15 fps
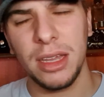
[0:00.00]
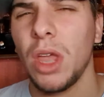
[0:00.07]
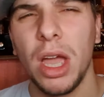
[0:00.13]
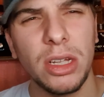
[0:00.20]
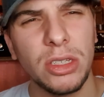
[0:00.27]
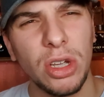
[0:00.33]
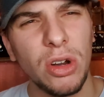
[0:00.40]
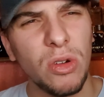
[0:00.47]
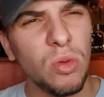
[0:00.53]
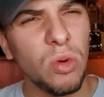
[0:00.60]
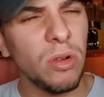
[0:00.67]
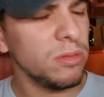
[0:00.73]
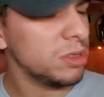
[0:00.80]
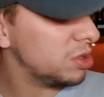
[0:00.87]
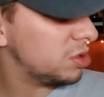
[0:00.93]
I don't know
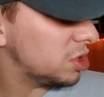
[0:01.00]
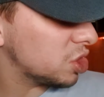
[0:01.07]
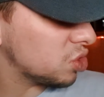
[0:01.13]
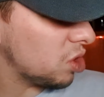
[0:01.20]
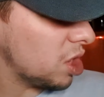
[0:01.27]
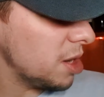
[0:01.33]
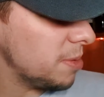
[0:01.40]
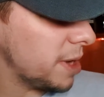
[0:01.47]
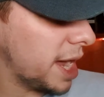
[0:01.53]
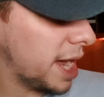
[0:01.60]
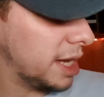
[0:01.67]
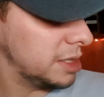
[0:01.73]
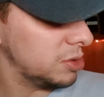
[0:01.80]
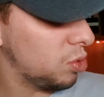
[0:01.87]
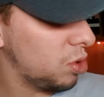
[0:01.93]
what to describe it
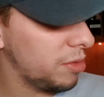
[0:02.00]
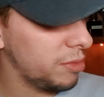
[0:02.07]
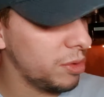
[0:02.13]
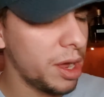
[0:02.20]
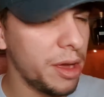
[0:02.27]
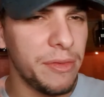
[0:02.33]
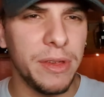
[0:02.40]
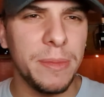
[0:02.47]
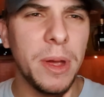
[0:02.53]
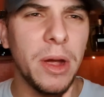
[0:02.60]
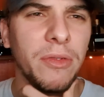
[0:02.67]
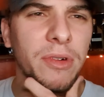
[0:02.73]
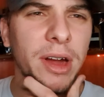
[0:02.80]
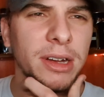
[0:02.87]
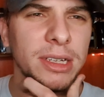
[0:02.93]
as, what female
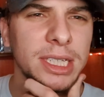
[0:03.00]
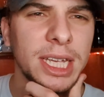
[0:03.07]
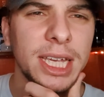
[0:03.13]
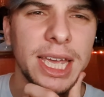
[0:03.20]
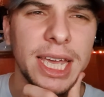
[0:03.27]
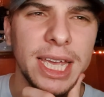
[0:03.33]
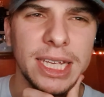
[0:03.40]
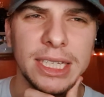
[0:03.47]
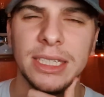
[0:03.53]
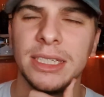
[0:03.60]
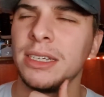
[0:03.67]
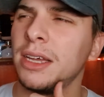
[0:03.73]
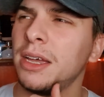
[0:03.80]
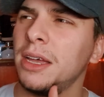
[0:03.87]
fragrance it is,